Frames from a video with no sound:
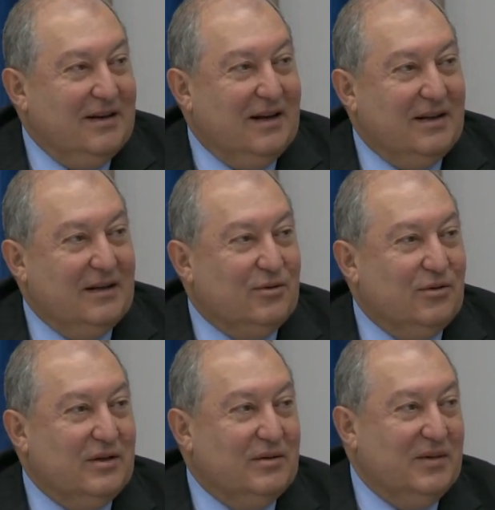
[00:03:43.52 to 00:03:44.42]
that it
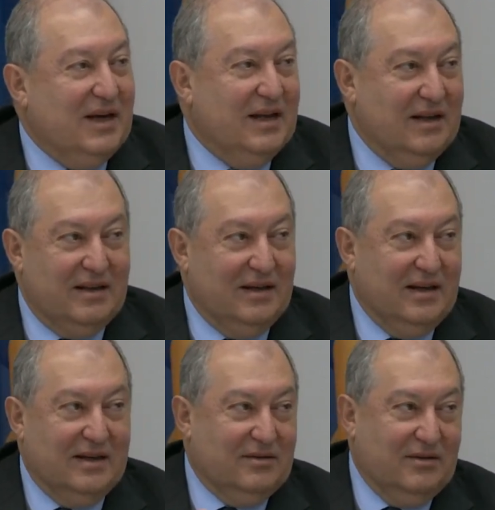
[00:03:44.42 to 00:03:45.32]
couldn't be
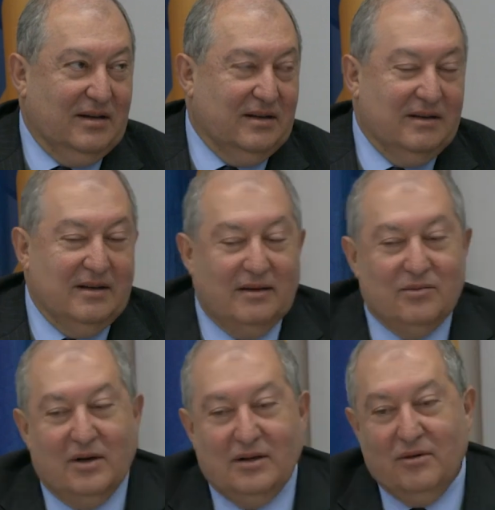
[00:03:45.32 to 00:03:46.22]
anything else but that
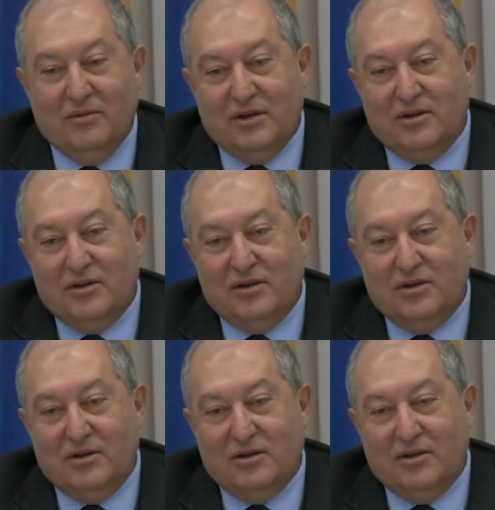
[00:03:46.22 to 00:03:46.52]
what you were